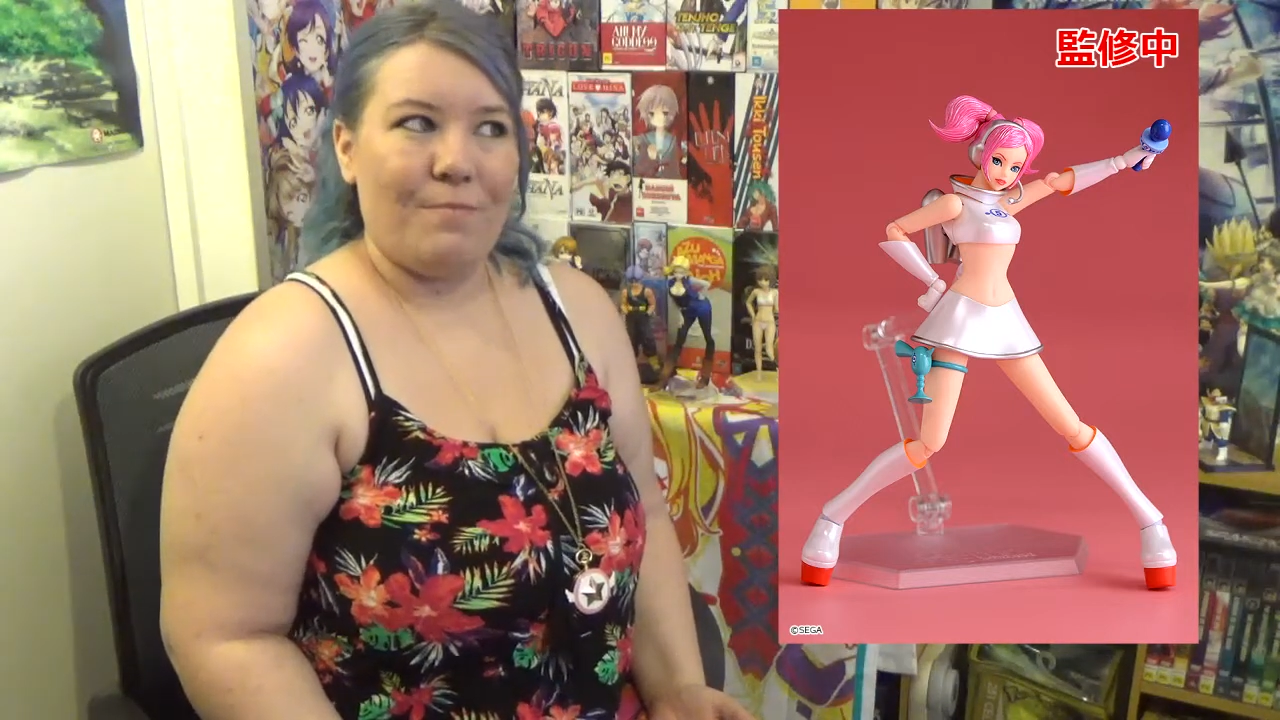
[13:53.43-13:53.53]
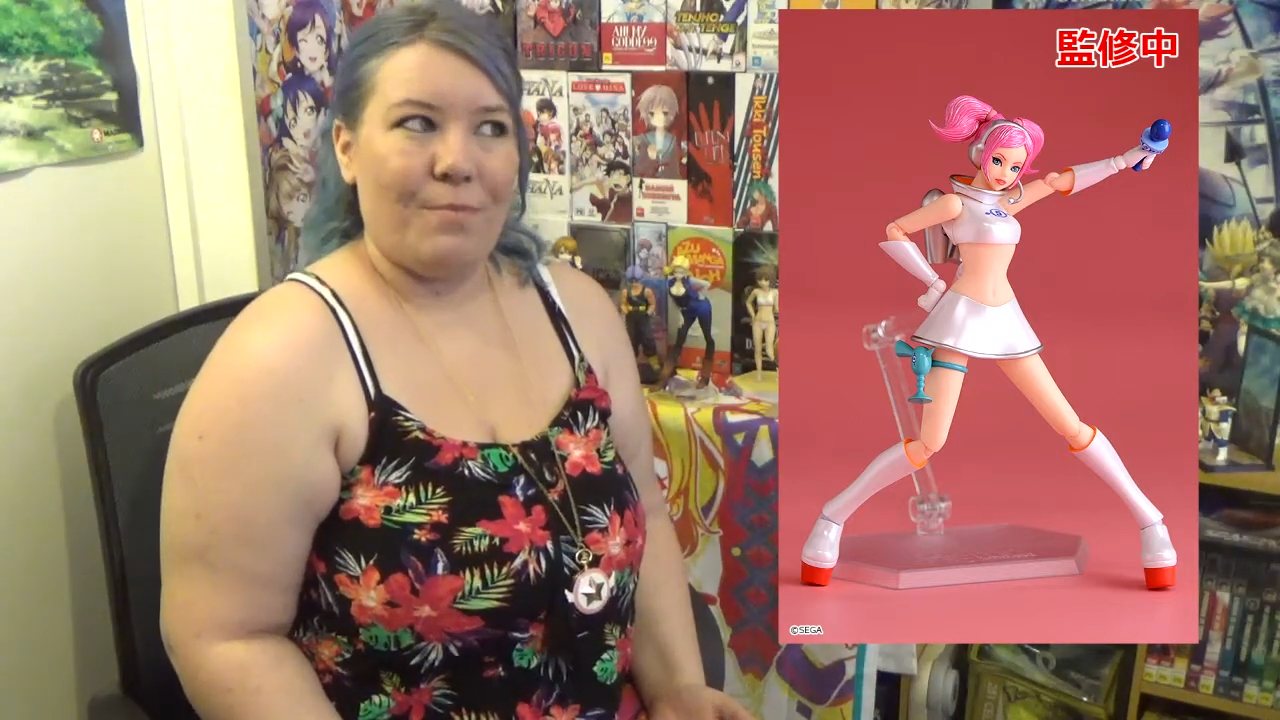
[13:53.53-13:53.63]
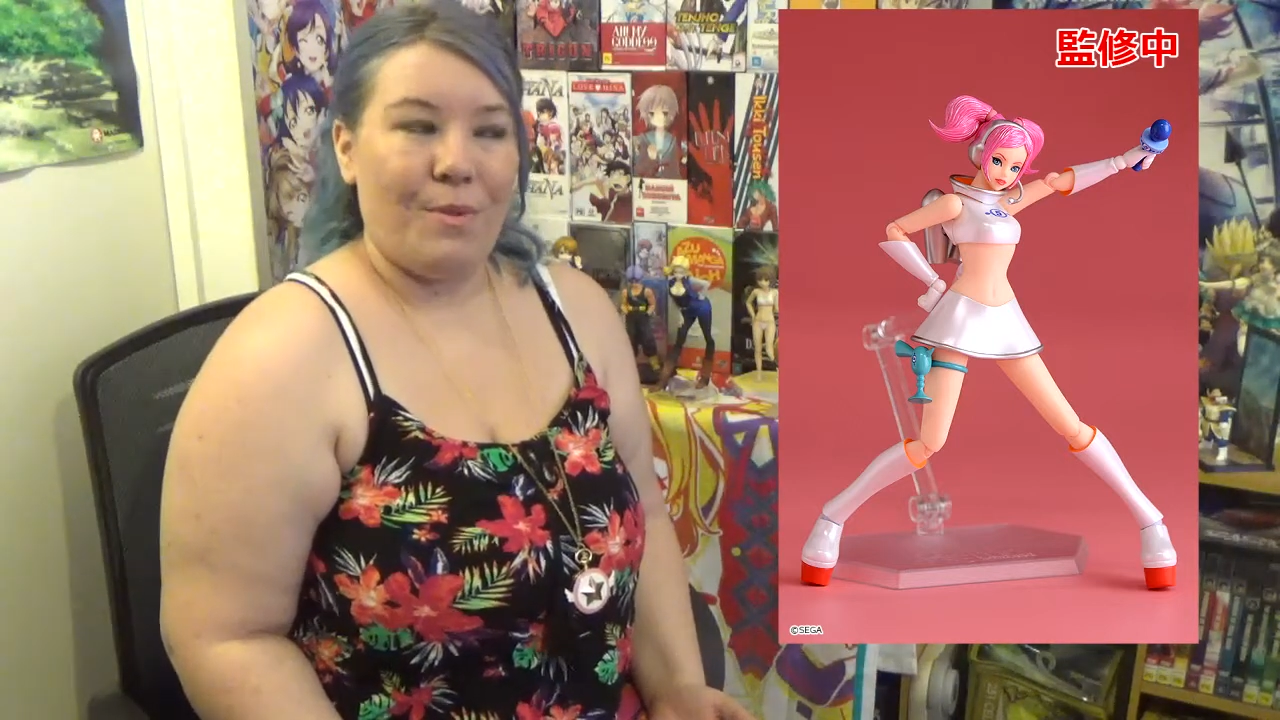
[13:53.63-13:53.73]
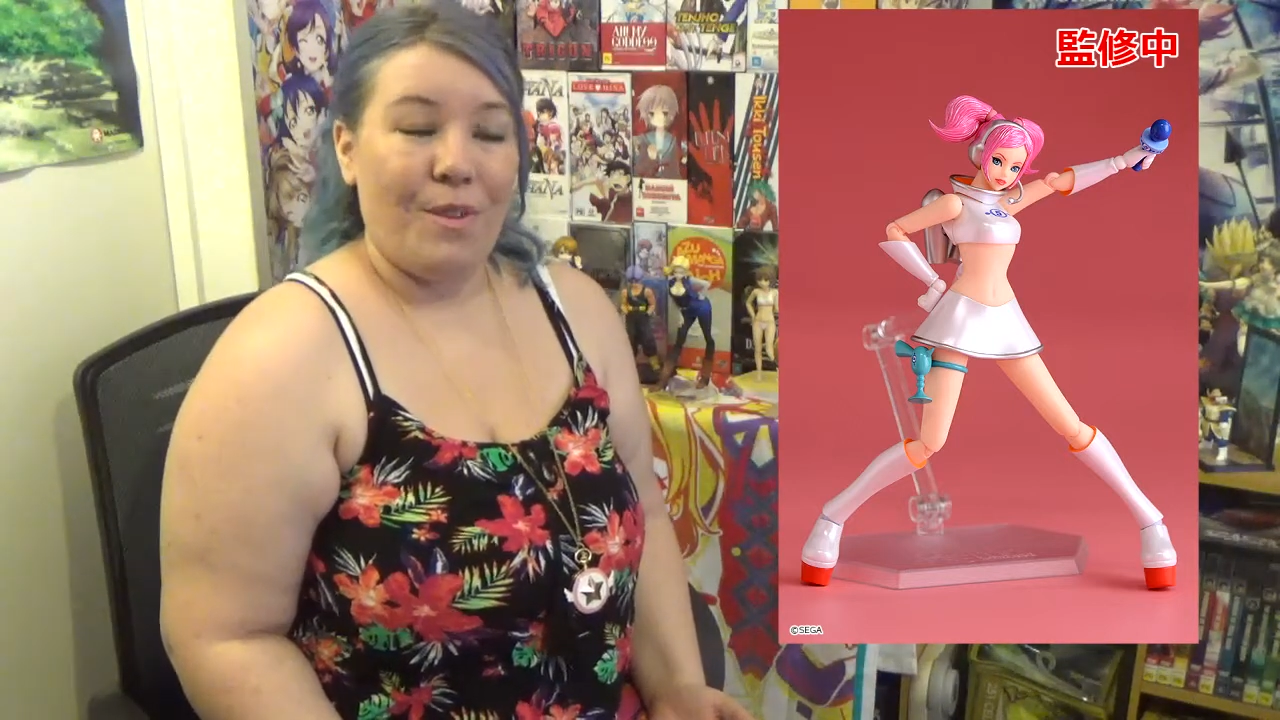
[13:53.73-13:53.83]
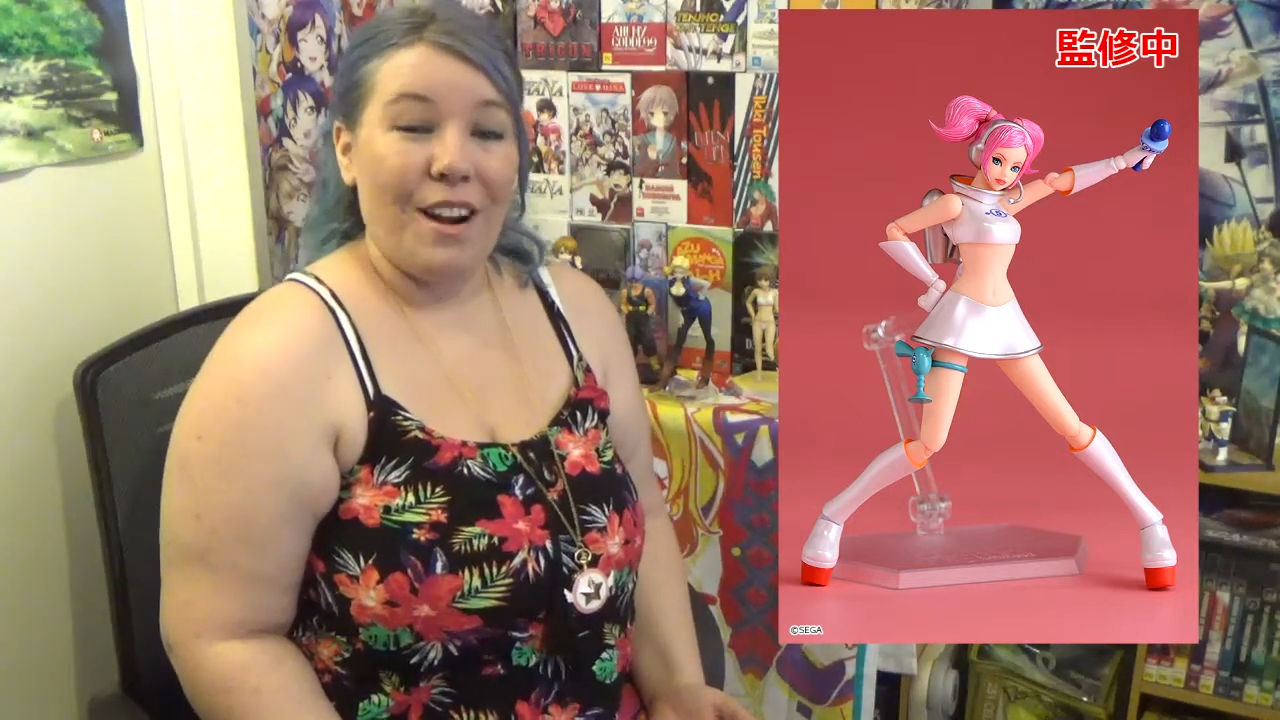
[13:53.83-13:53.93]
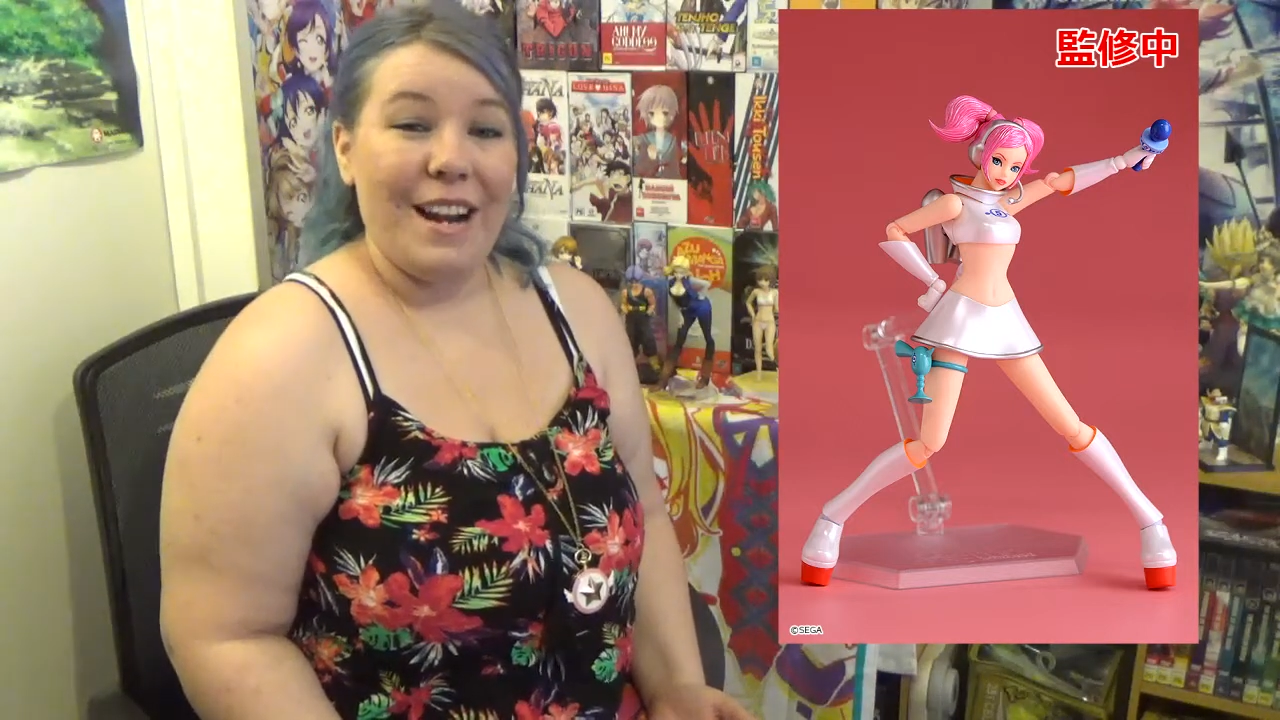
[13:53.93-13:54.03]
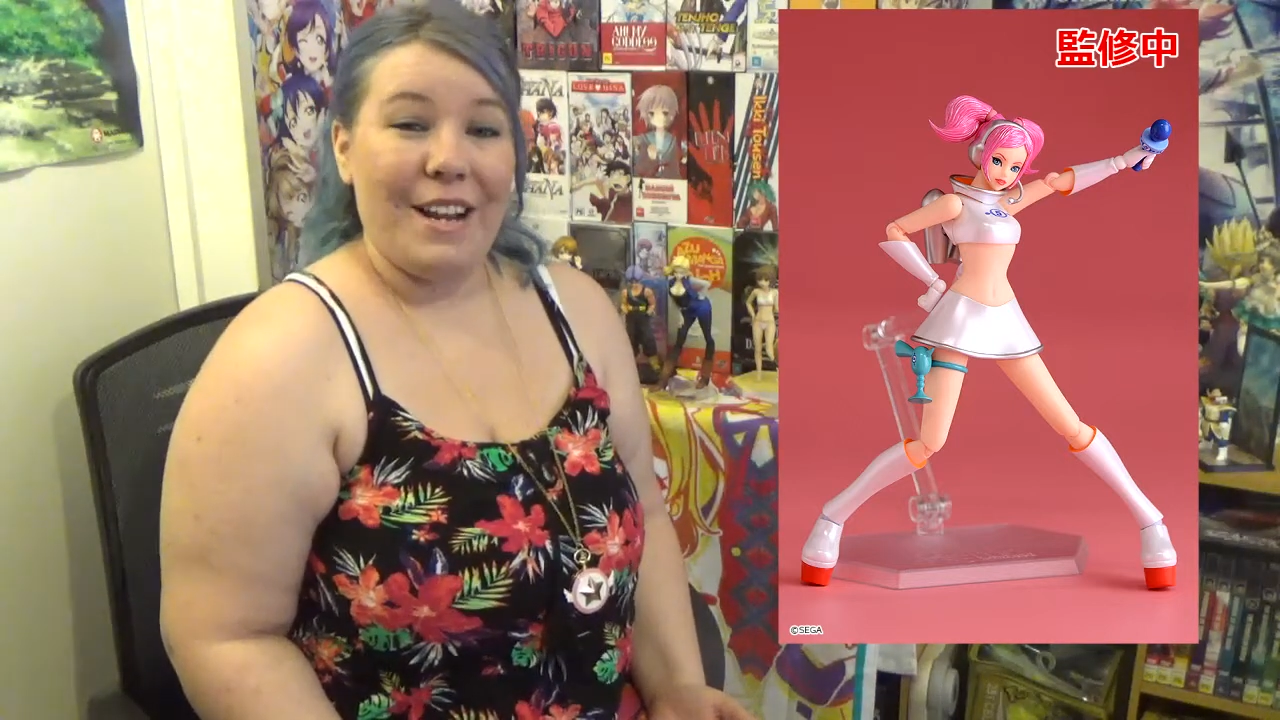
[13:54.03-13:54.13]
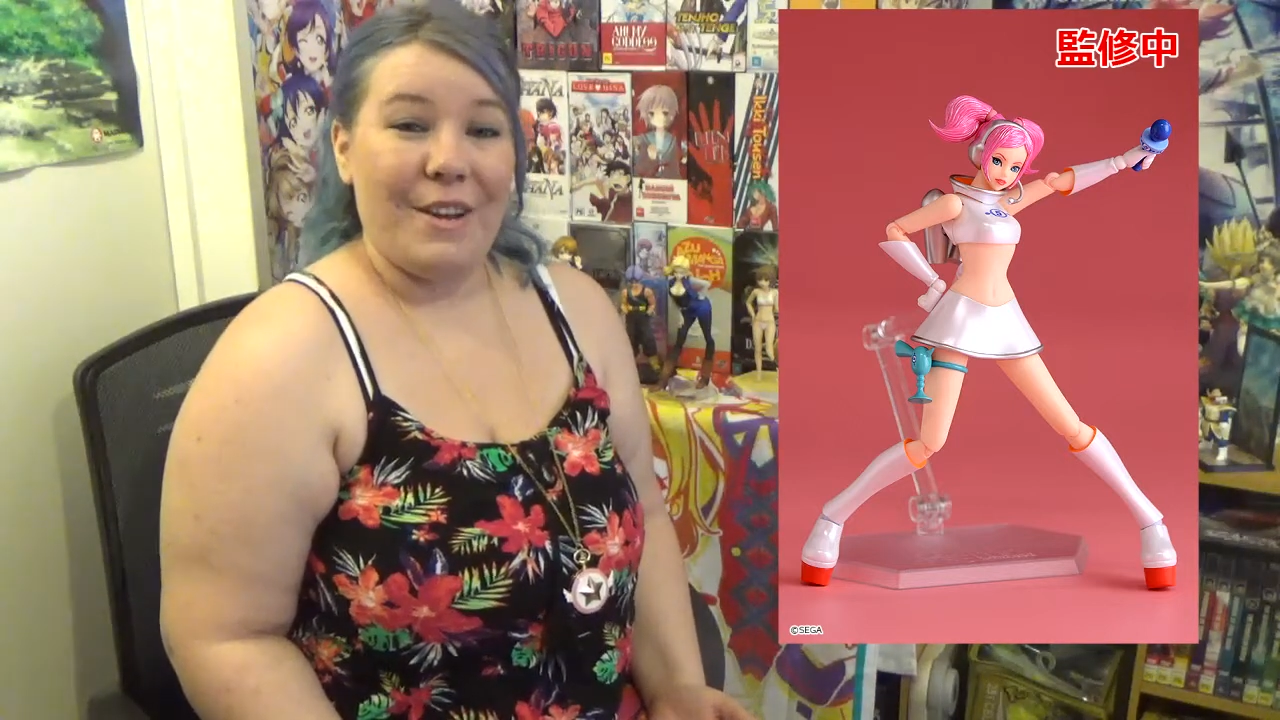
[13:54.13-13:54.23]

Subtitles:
pretty